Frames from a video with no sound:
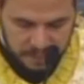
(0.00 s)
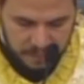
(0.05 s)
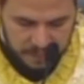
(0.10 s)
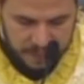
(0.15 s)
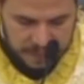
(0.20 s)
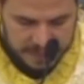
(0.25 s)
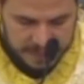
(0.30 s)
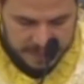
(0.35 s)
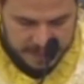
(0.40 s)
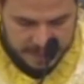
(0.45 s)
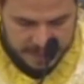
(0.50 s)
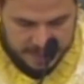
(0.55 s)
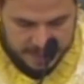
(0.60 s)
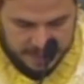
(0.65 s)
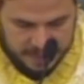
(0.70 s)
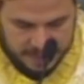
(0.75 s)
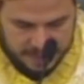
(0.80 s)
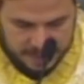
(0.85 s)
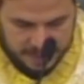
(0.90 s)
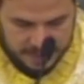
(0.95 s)

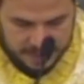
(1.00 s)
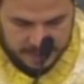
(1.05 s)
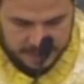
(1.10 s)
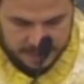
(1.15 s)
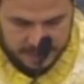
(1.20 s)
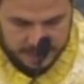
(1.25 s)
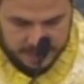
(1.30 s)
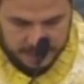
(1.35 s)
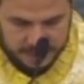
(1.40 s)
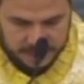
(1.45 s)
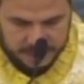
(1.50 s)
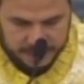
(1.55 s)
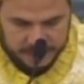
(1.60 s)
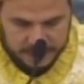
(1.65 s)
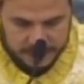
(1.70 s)
(no one is talking)